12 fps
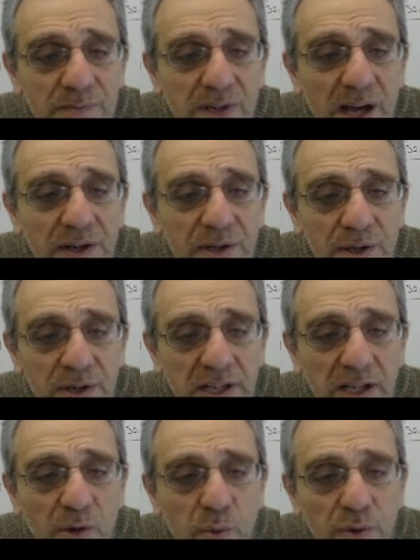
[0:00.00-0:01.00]
dunder
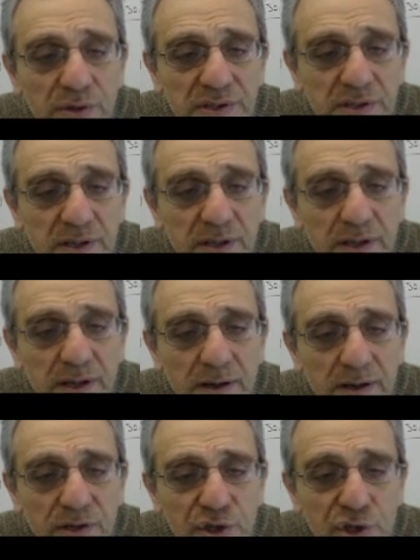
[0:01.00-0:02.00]
equals
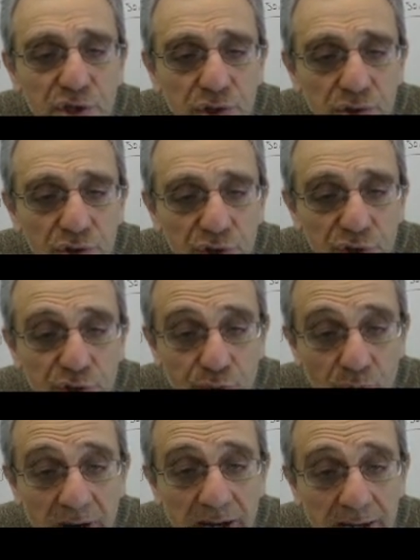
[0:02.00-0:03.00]

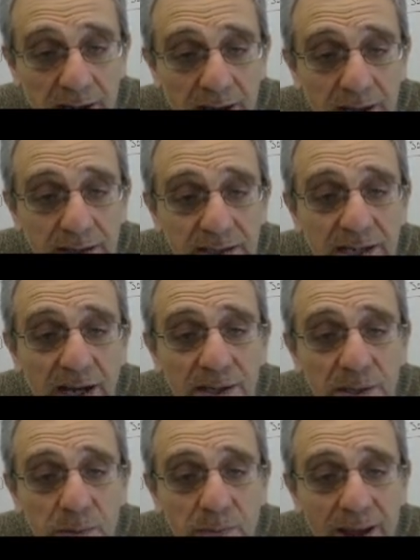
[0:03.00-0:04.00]
string
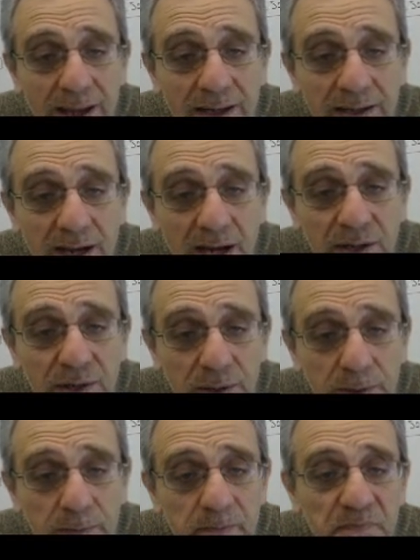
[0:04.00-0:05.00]
dunder main
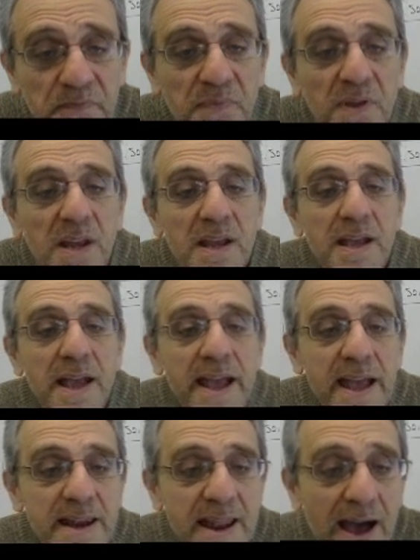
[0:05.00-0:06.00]
dunder.
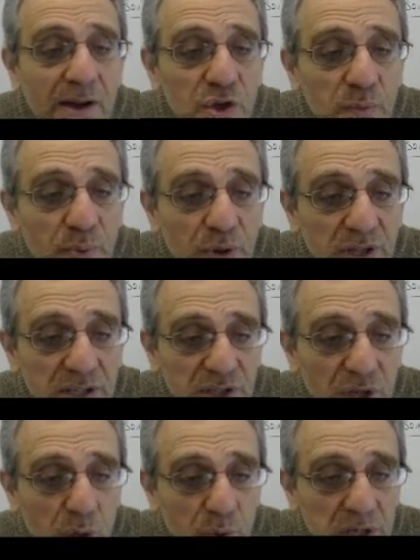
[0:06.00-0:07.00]
And now you put this
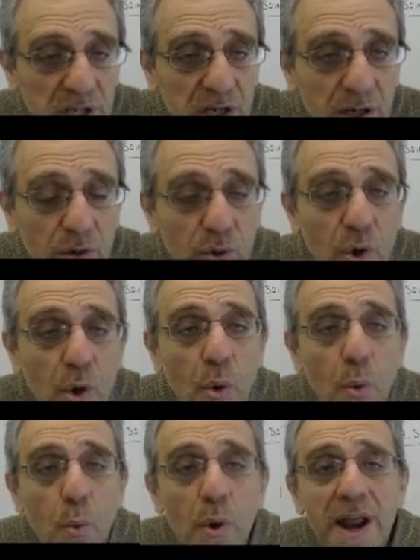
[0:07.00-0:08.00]
code here.
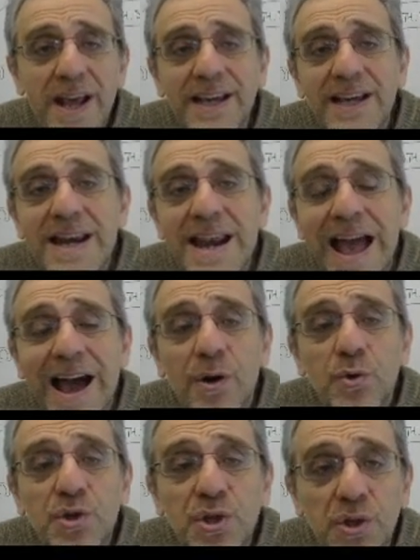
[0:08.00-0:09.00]
What I can
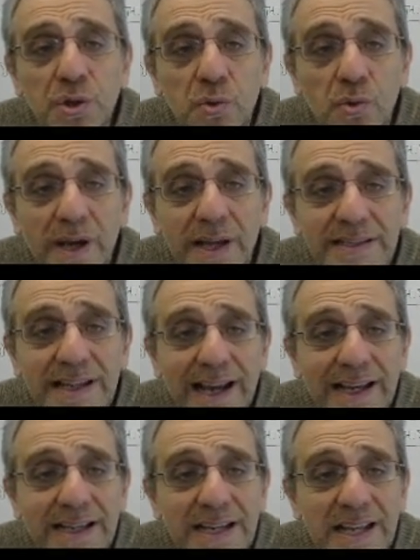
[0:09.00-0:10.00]
now do is I can